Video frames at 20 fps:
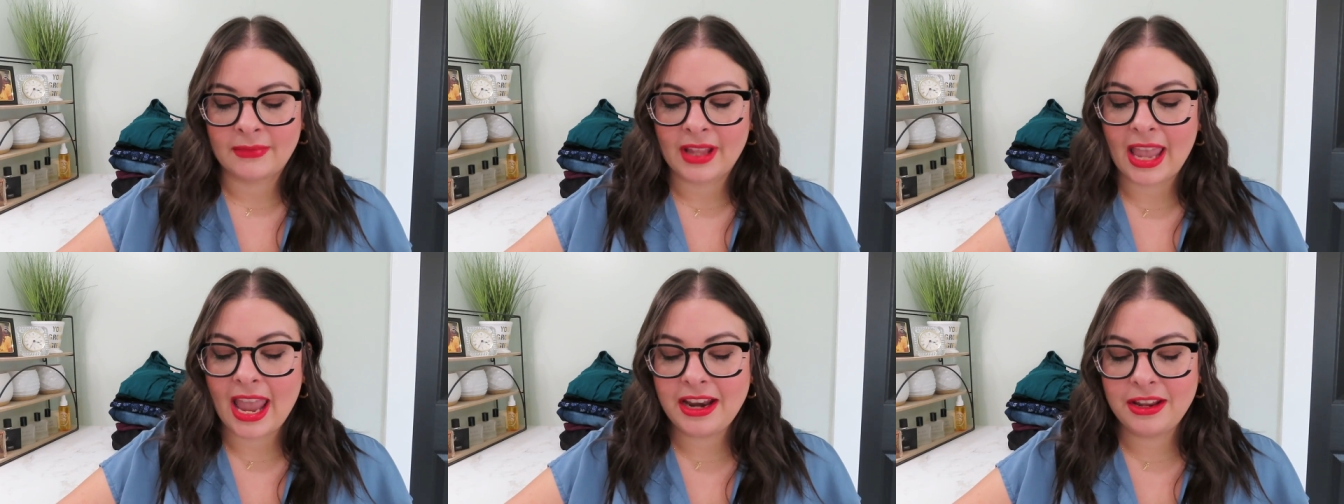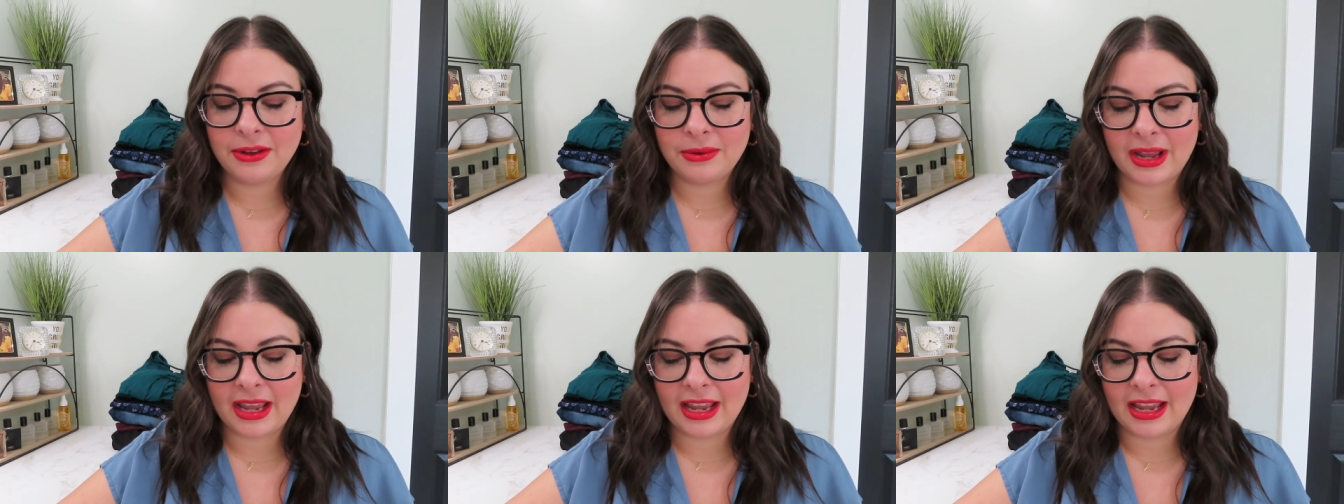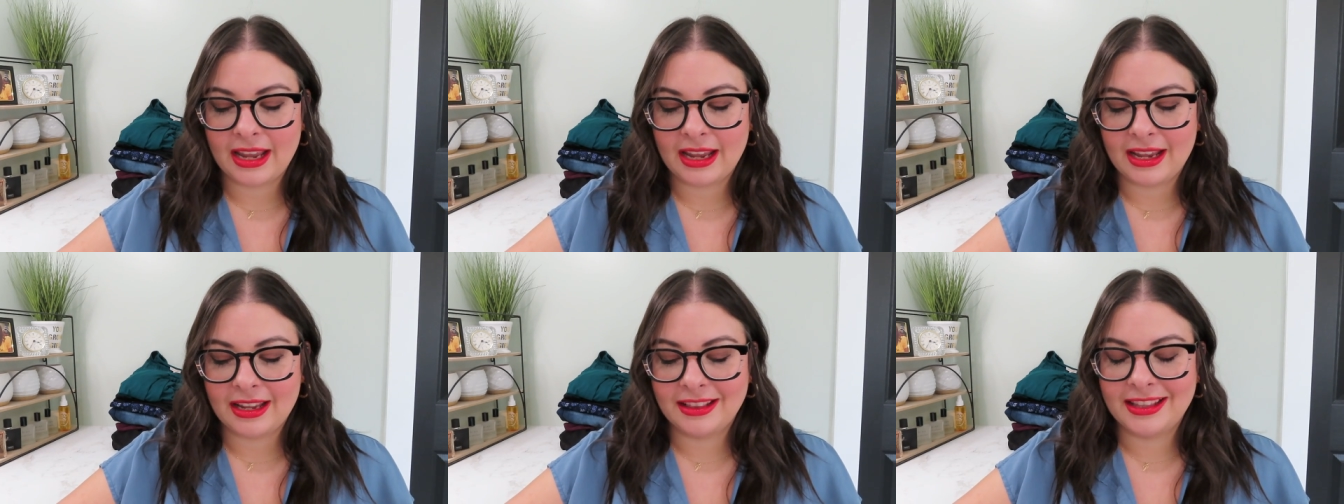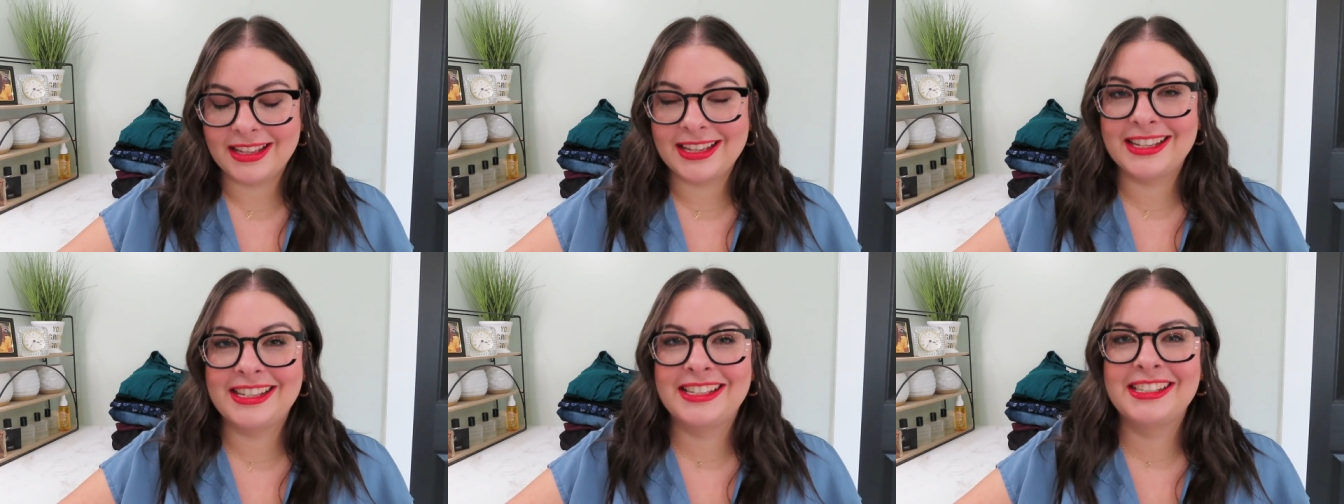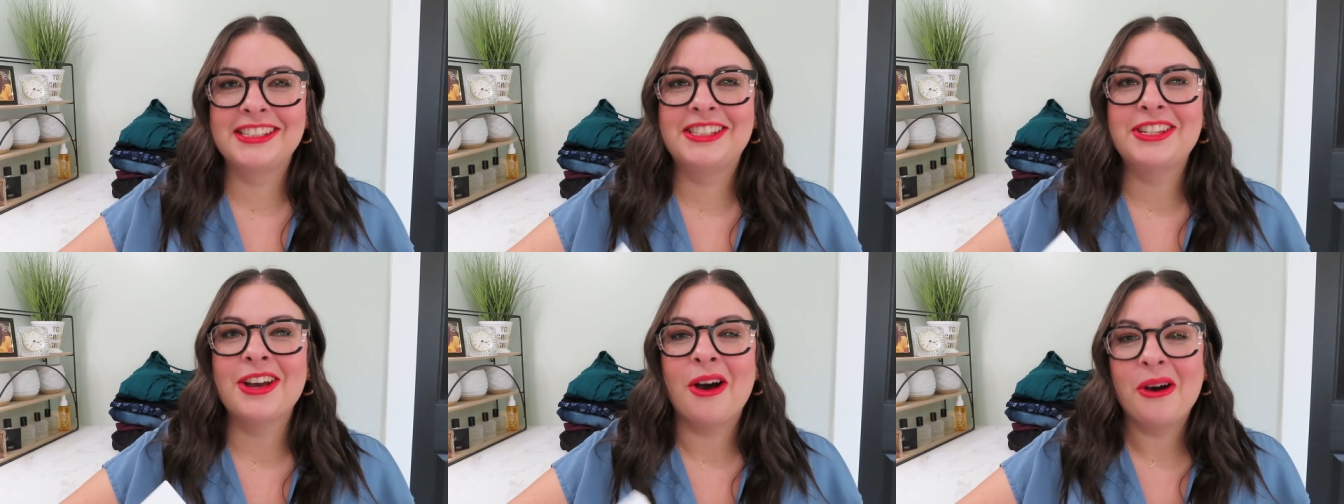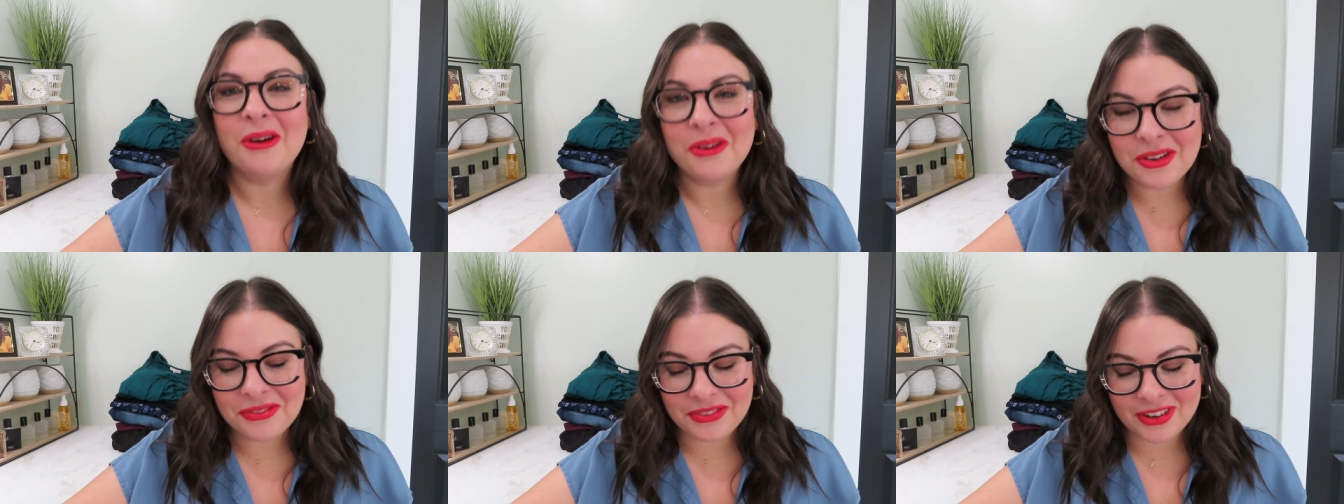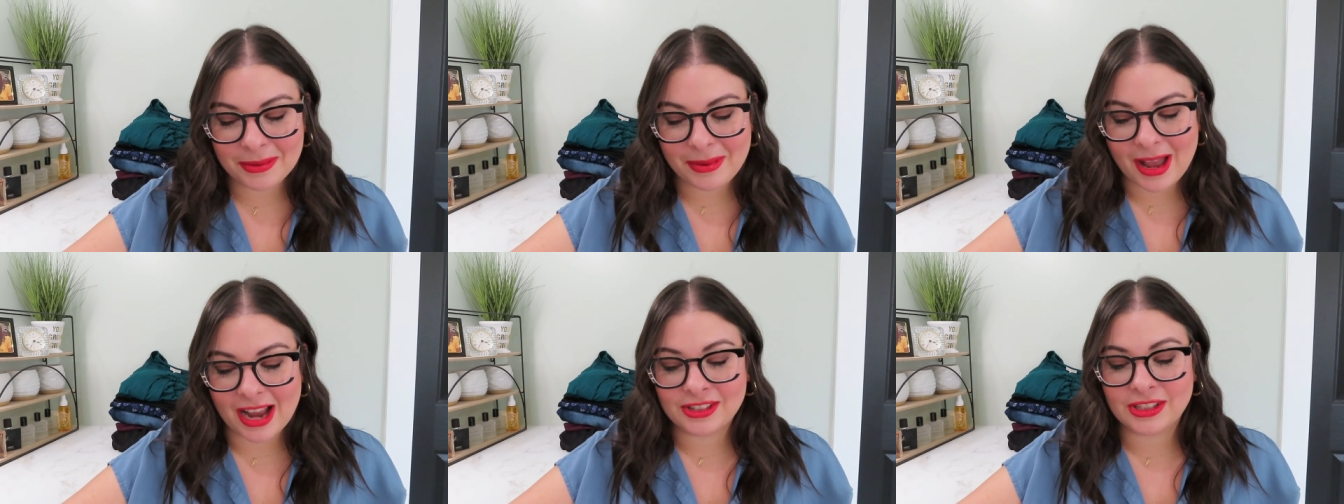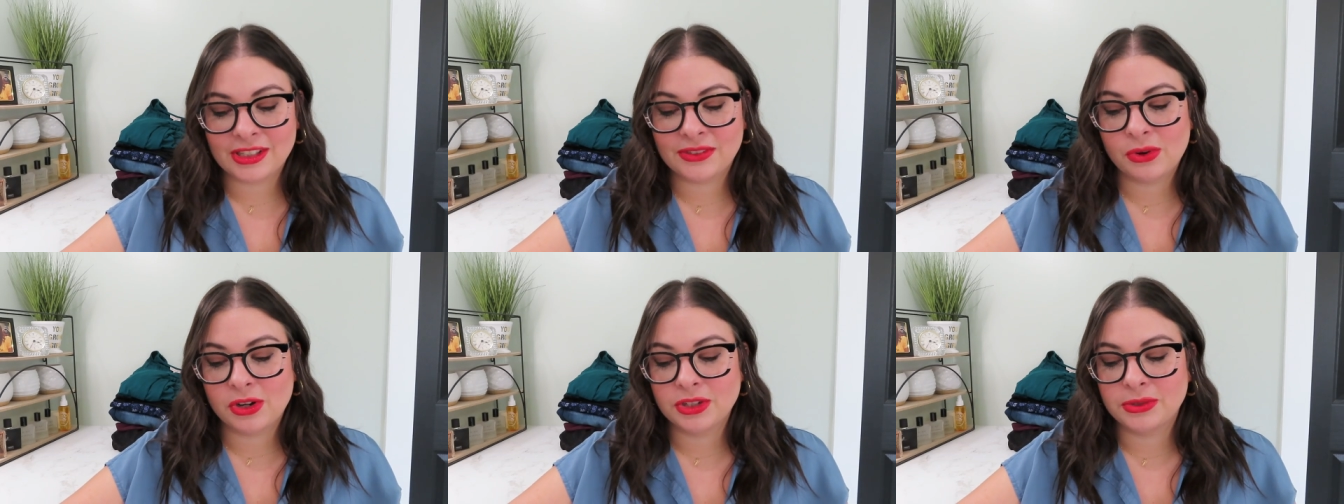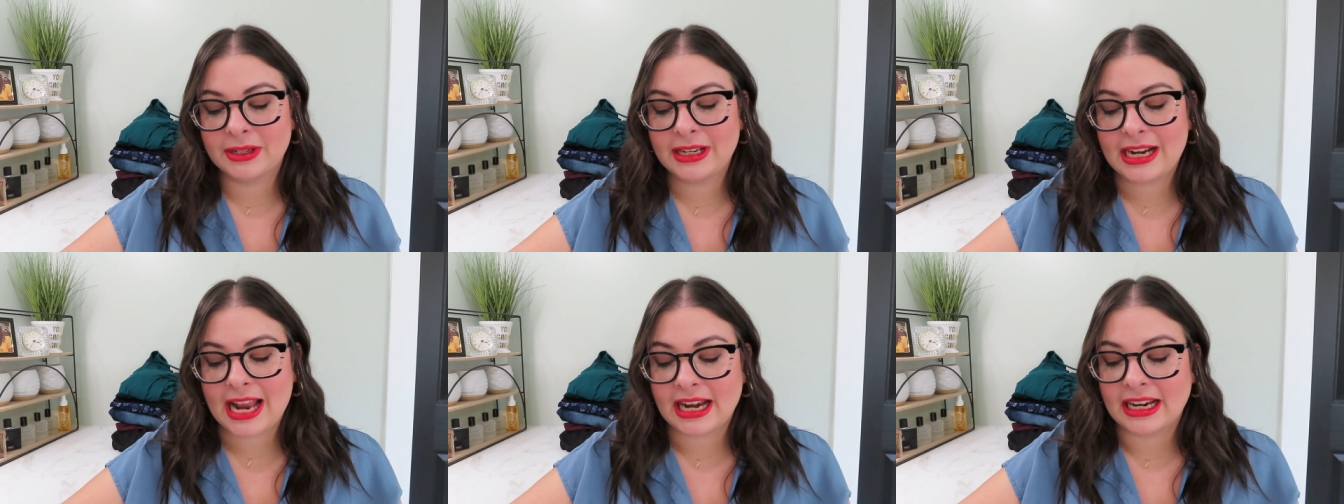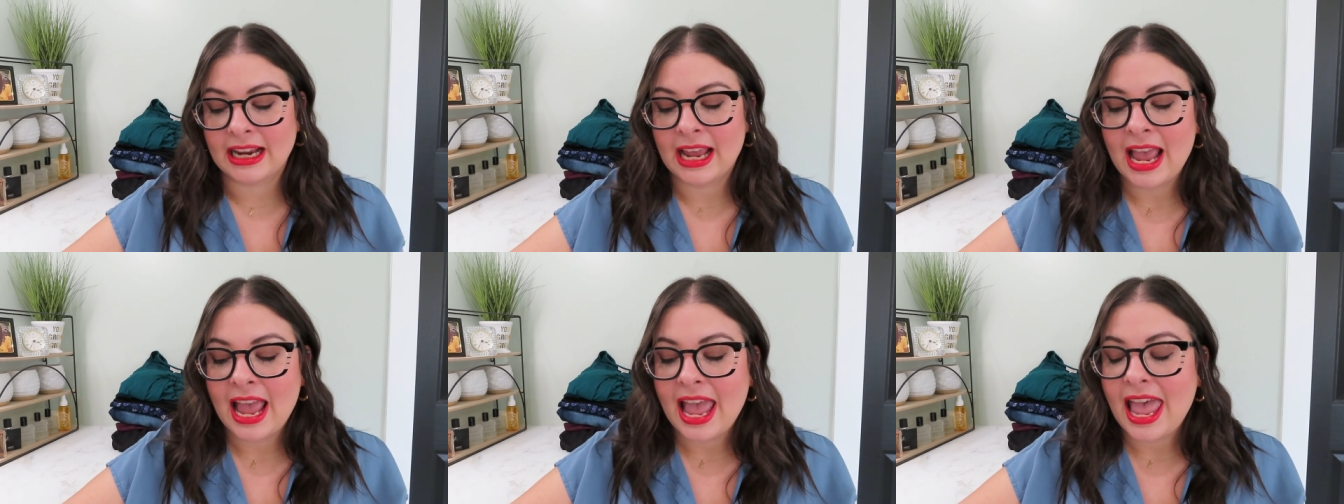Anyway, the total for the box is $429.